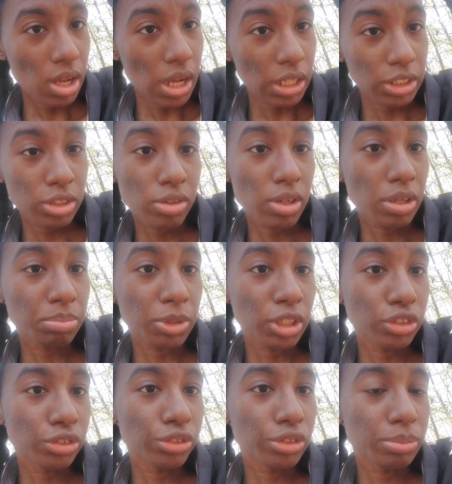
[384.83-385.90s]
I told her I'm not
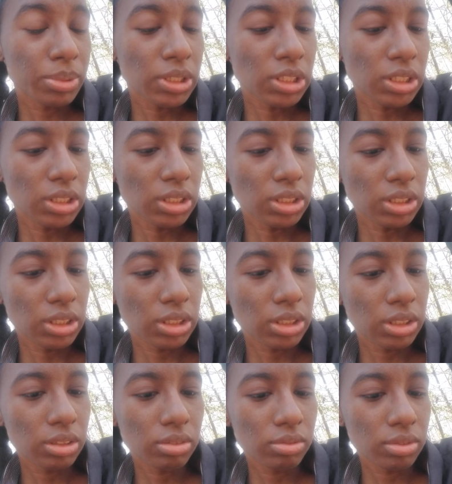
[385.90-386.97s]
sure because
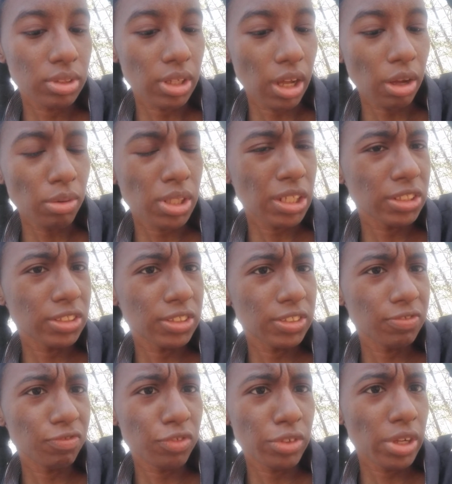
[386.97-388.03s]
I would like to
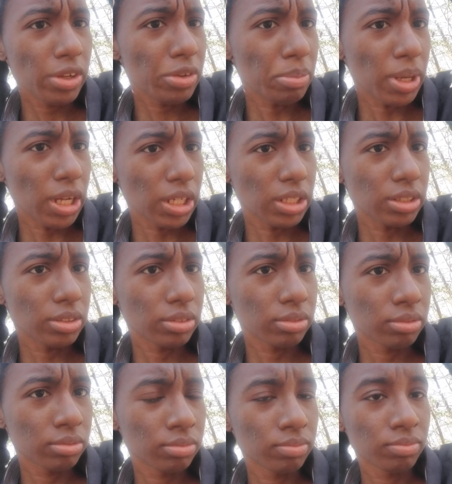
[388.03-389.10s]
interview everybody.
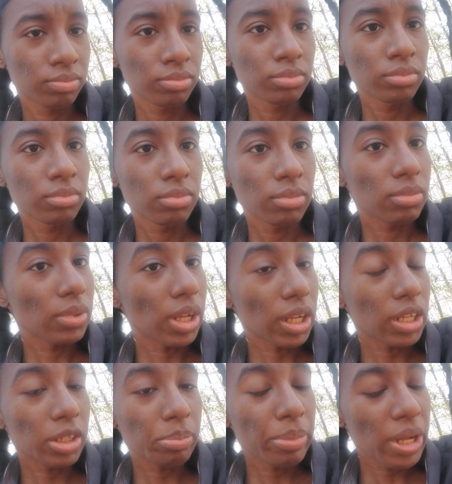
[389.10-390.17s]
I
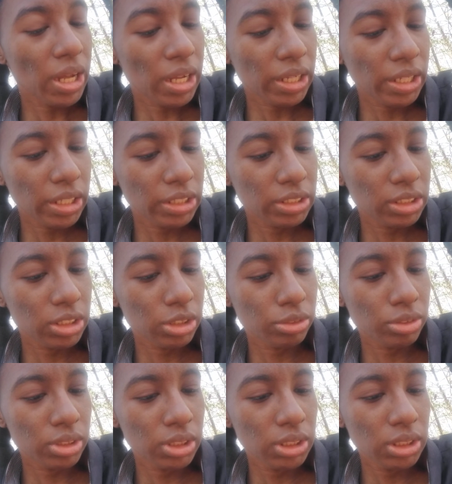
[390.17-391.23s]
got a podcast
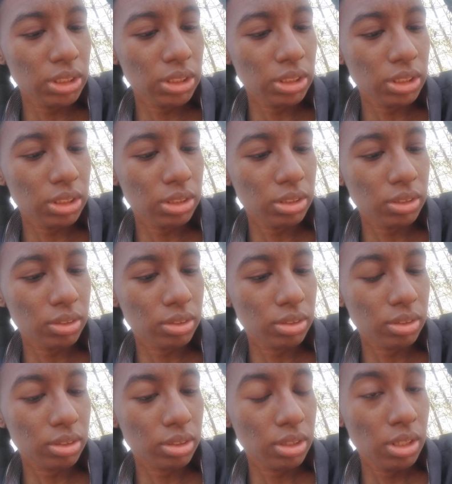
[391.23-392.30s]
series
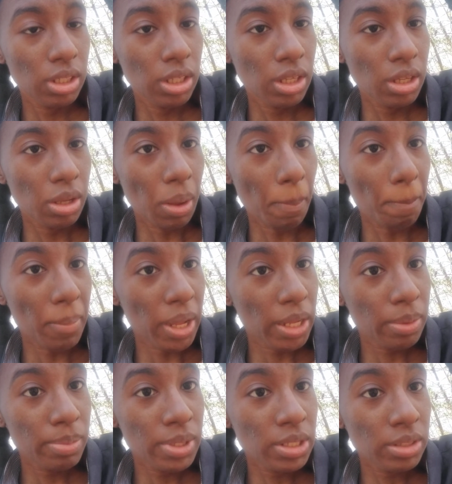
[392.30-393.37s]

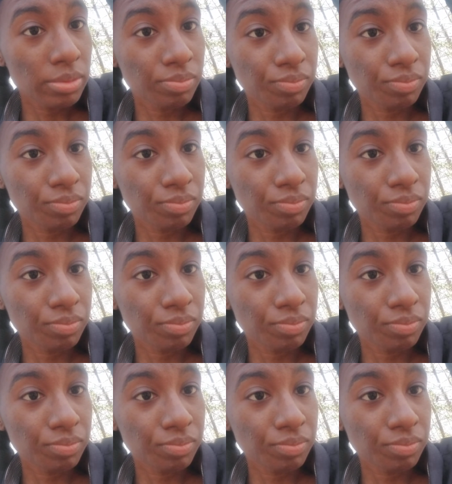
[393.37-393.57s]
maybe